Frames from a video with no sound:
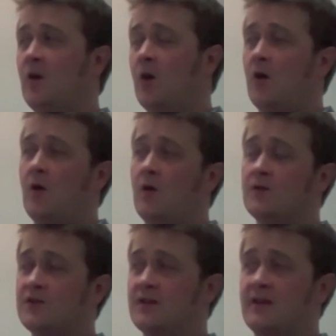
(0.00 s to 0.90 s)
or
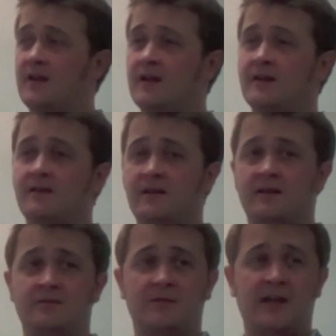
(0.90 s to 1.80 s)
to the
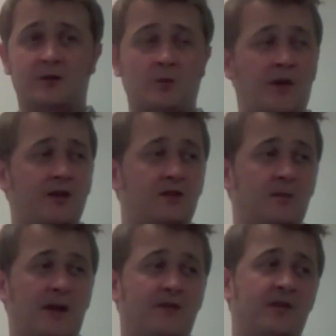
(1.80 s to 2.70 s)
actual page on
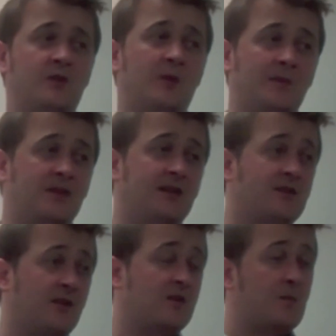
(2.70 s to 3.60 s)
the Bath Fringe website
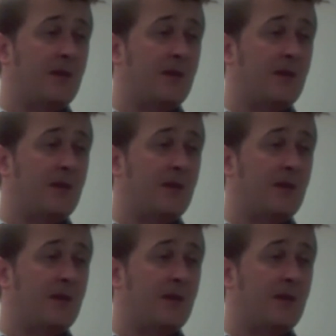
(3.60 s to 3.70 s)
so they can